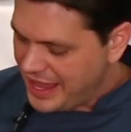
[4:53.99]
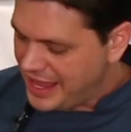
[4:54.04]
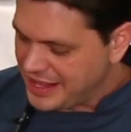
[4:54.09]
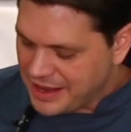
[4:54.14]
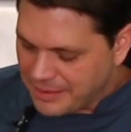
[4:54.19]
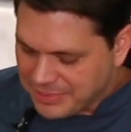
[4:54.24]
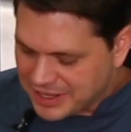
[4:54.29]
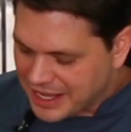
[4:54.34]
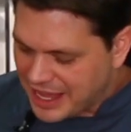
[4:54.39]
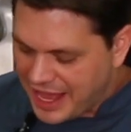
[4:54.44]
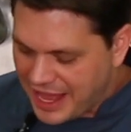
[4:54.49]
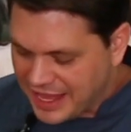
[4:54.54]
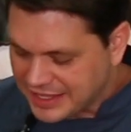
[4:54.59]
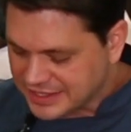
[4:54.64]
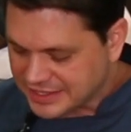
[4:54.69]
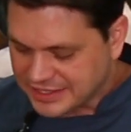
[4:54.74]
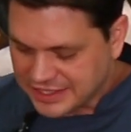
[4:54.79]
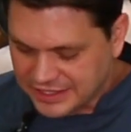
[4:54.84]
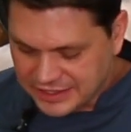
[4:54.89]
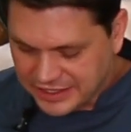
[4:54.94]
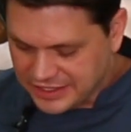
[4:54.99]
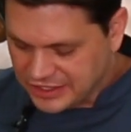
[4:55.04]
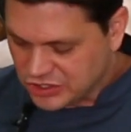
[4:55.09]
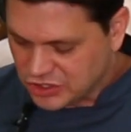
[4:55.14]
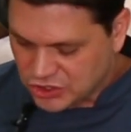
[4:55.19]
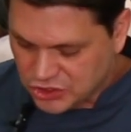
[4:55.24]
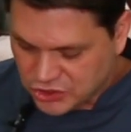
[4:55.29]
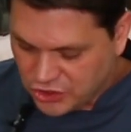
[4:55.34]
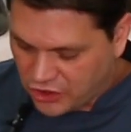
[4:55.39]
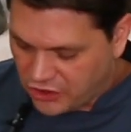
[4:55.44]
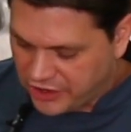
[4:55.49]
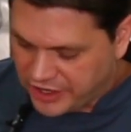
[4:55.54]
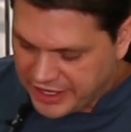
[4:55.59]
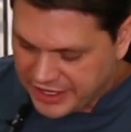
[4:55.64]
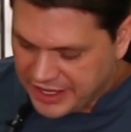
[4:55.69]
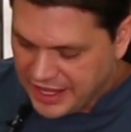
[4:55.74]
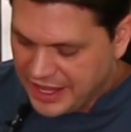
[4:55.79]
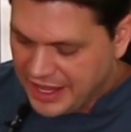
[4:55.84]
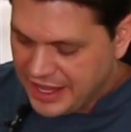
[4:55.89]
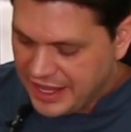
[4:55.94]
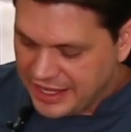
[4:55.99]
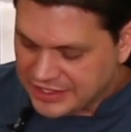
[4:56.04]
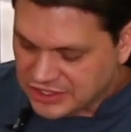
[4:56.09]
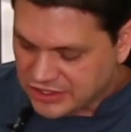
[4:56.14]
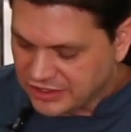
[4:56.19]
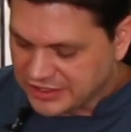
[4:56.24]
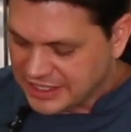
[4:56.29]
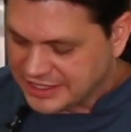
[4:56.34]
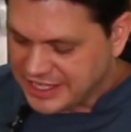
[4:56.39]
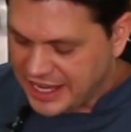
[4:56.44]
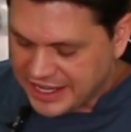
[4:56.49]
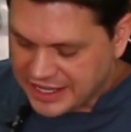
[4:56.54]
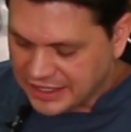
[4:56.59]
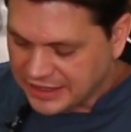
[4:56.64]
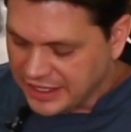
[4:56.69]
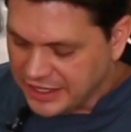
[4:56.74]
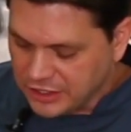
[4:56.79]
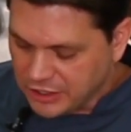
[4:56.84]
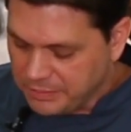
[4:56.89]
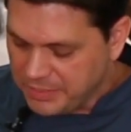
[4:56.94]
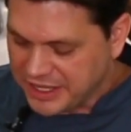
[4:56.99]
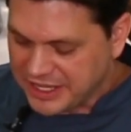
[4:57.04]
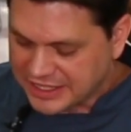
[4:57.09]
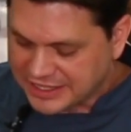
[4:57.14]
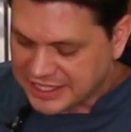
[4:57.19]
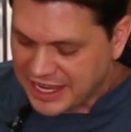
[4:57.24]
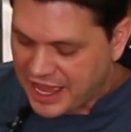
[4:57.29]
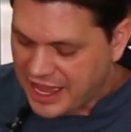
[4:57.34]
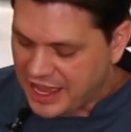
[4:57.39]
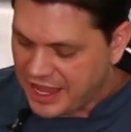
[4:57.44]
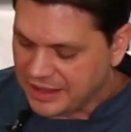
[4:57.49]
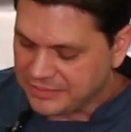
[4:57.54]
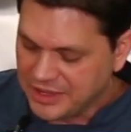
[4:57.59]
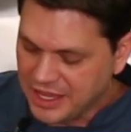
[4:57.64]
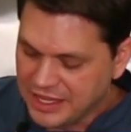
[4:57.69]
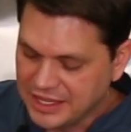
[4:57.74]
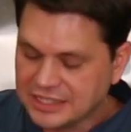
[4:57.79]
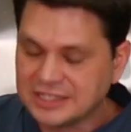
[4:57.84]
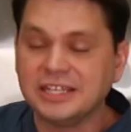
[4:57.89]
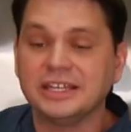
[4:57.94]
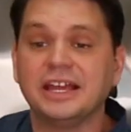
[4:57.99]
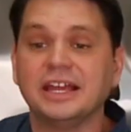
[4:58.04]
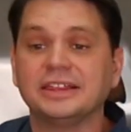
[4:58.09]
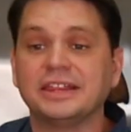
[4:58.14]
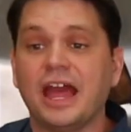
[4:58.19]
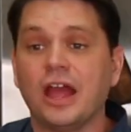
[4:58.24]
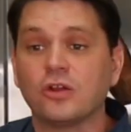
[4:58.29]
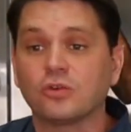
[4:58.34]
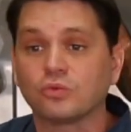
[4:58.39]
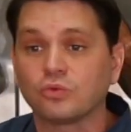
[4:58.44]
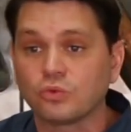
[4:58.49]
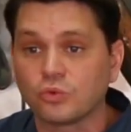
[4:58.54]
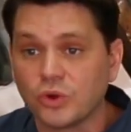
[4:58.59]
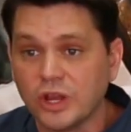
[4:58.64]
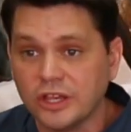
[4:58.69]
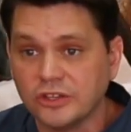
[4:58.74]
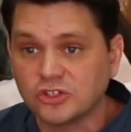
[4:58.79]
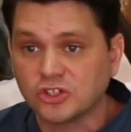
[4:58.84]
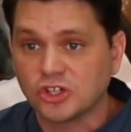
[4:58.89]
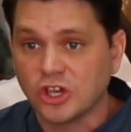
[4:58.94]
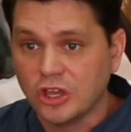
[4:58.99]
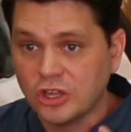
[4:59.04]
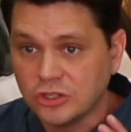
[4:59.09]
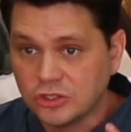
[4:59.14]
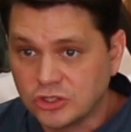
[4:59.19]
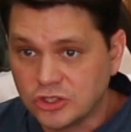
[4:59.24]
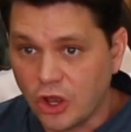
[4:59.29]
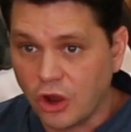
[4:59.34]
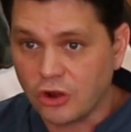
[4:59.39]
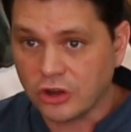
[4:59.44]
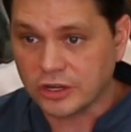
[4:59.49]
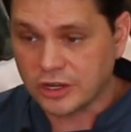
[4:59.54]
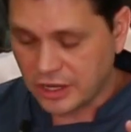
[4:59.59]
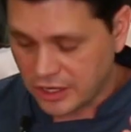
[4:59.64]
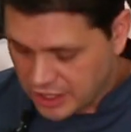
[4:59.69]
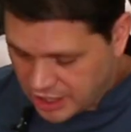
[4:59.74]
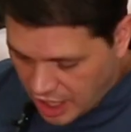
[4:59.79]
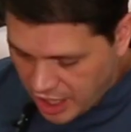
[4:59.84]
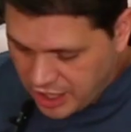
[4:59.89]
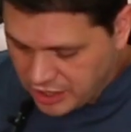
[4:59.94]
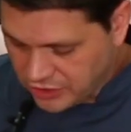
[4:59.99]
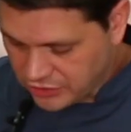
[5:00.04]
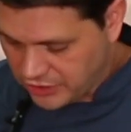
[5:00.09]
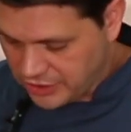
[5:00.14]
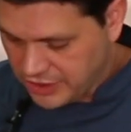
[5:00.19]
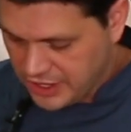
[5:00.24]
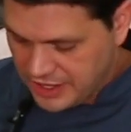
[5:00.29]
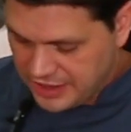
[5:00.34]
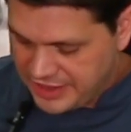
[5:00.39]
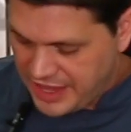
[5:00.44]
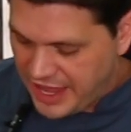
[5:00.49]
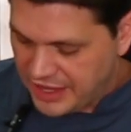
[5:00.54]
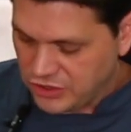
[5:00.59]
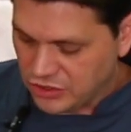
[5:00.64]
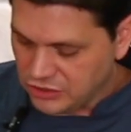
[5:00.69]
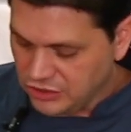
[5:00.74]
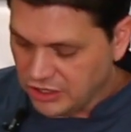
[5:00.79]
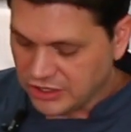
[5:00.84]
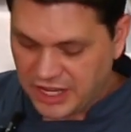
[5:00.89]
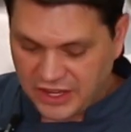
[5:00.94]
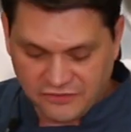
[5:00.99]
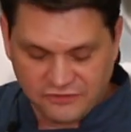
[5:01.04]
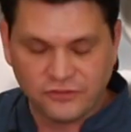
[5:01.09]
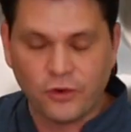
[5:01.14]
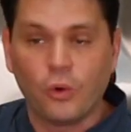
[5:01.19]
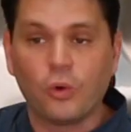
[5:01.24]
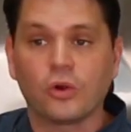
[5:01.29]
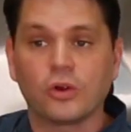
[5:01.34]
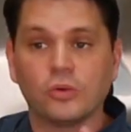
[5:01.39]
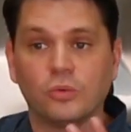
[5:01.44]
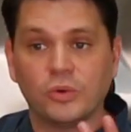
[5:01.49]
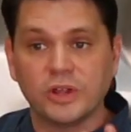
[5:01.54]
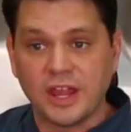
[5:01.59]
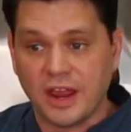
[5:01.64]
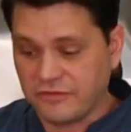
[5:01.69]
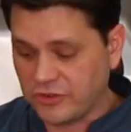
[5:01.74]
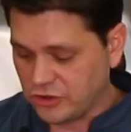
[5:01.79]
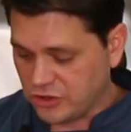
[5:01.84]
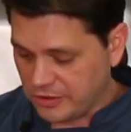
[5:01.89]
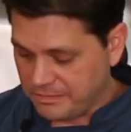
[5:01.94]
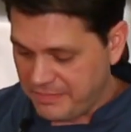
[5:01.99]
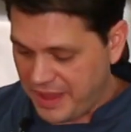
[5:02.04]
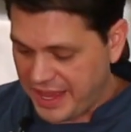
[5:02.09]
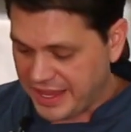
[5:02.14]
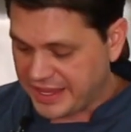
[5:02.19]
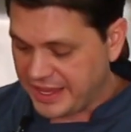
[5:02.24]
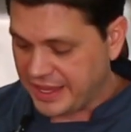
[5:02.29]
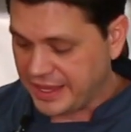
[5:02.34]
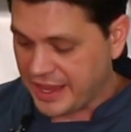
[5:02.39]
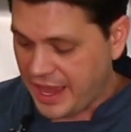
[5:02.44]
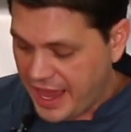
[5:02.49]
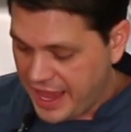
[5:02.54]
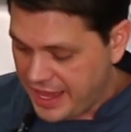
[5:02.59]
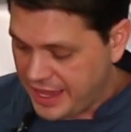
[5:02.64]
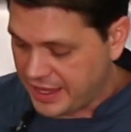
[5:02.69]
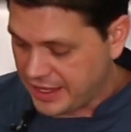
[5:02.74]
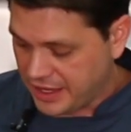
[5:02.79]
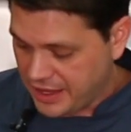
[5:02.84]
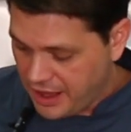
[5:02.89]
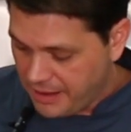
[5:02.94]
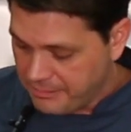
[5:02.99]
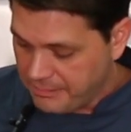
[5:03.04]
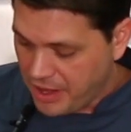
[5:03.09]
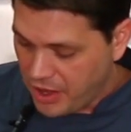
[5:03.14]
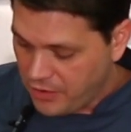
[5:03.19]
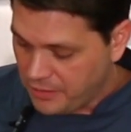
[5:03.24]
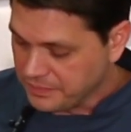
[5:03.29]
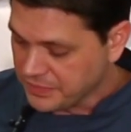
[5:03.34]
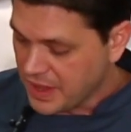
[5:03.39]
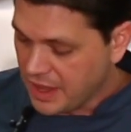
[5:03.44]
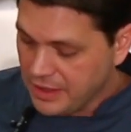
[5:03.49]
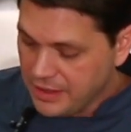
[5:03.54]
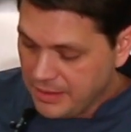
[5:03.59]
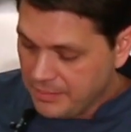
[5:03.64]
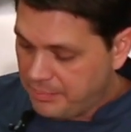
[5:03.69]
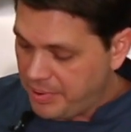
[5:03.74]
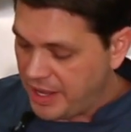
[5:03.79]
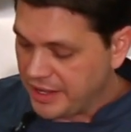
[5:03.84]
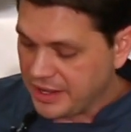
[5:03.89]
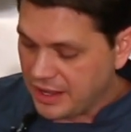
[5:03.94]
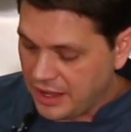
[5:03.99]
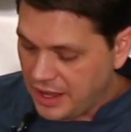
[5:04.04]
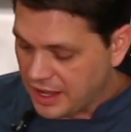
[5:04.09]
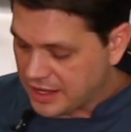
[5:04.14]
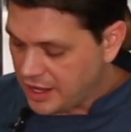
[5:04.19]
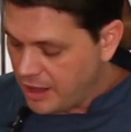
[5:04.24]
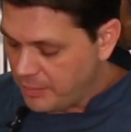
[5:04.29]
and I'm constantly stirring, it's going to take a little bit of time to get that rich, dark color that you're looking for whenever you're making a gumbo. But a